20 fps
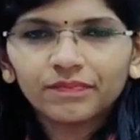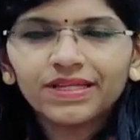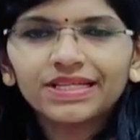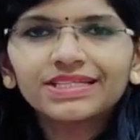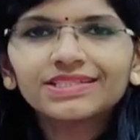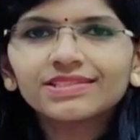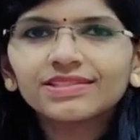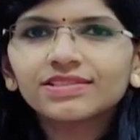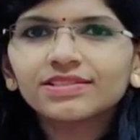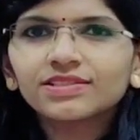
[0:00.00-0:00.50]

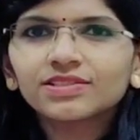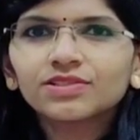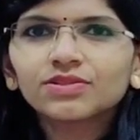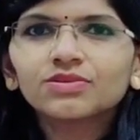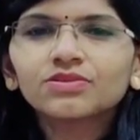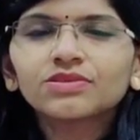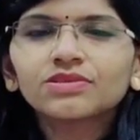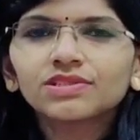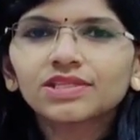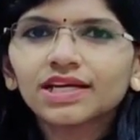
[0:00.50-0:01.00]
Bliss
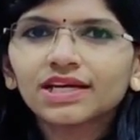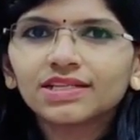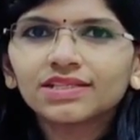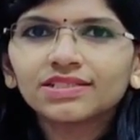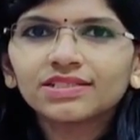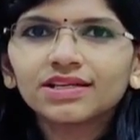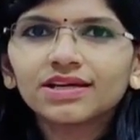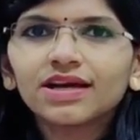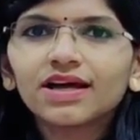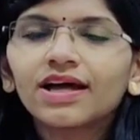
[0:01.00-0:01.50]
Institute
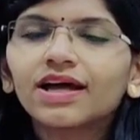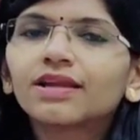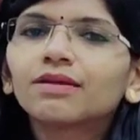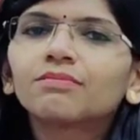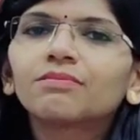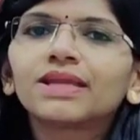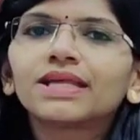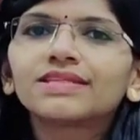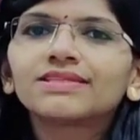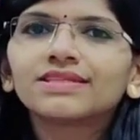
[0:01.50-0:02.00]
Sharjah
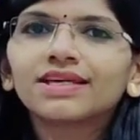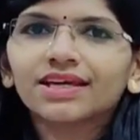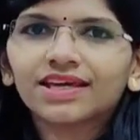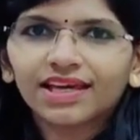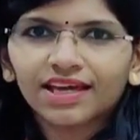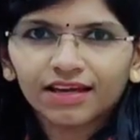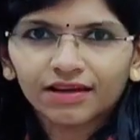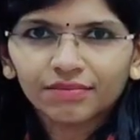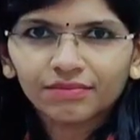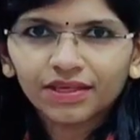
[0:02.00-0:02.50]
and Bliss
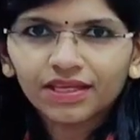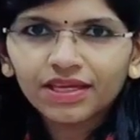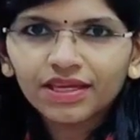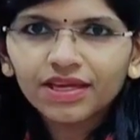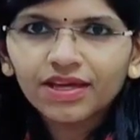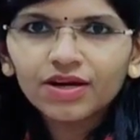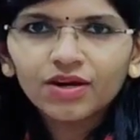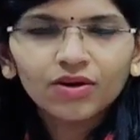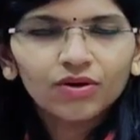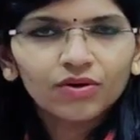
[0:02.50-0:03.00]

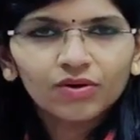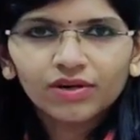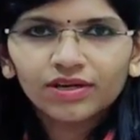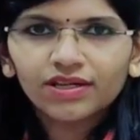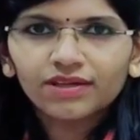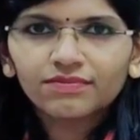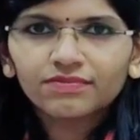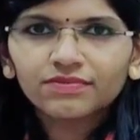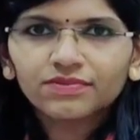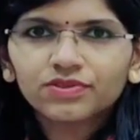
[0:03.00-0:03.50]
Academy
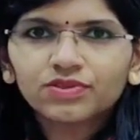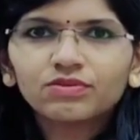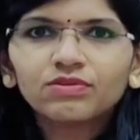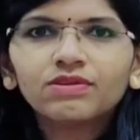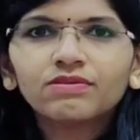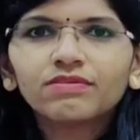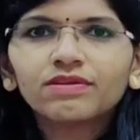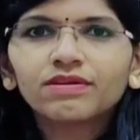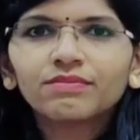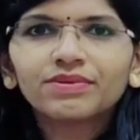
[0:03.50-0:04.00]
Kottayam. So
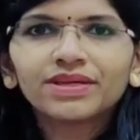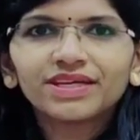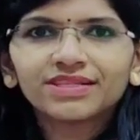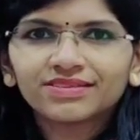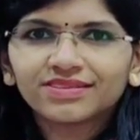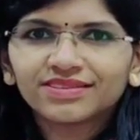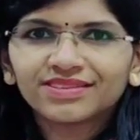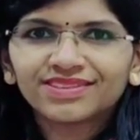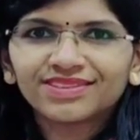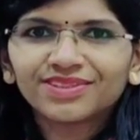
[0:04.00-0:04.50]
we will be
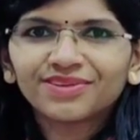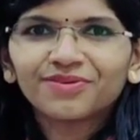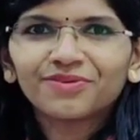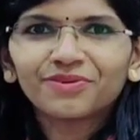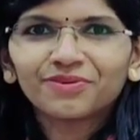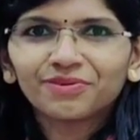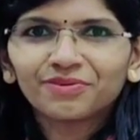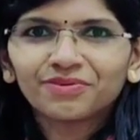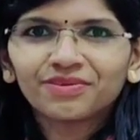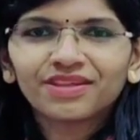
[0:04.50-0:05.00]
assisting
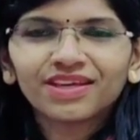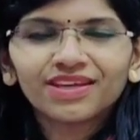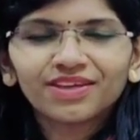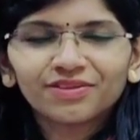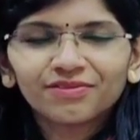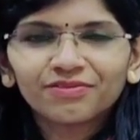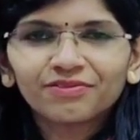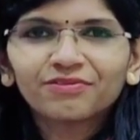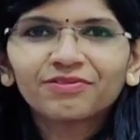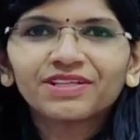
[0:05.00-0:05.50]
you.
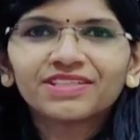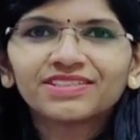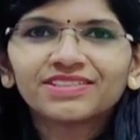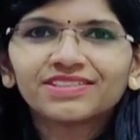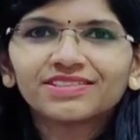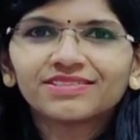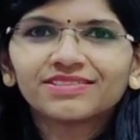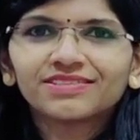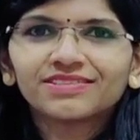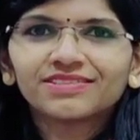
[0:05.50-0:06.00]
Thank you for
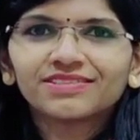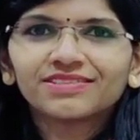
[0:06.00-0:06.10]
watching.